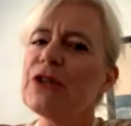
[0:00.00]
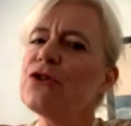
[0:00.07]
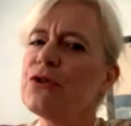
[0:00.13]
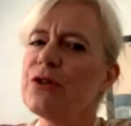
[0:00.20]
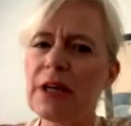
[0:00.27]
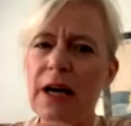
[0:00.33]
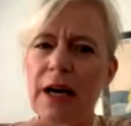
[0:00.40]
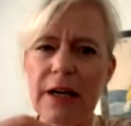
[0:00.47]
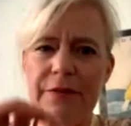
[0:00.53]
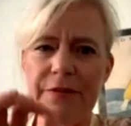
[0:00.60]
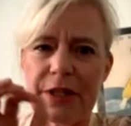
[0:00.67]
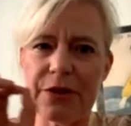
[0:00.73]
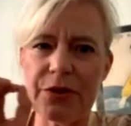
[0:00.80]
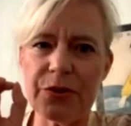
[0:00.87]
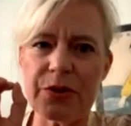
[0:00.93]
To dive
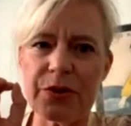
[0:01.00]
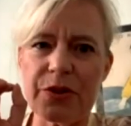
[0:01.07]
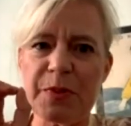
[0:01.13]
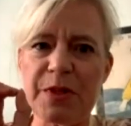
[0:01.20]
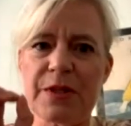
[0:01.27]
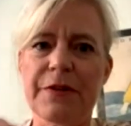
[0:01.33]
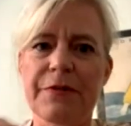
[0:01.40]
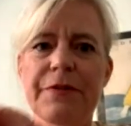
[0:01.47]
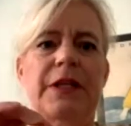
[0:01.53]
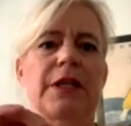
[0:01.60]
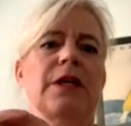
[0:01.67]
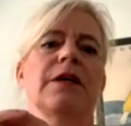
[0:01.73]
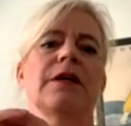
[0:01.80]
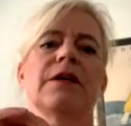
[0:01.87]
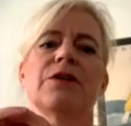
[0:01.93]
into a
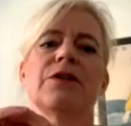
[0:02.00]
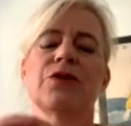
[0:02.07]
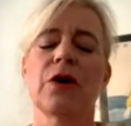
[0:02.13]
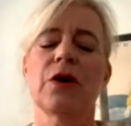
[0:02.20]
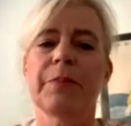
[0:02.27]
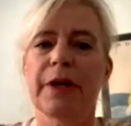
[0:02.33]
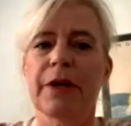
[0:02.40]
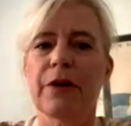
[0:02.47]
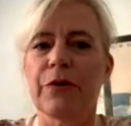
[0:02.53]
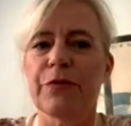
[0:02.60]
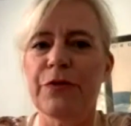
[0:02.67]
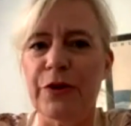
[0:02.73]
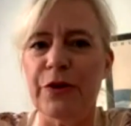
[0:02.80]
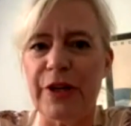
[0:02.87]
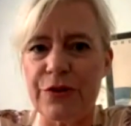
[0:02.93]
specific topic
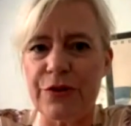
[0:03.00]
of your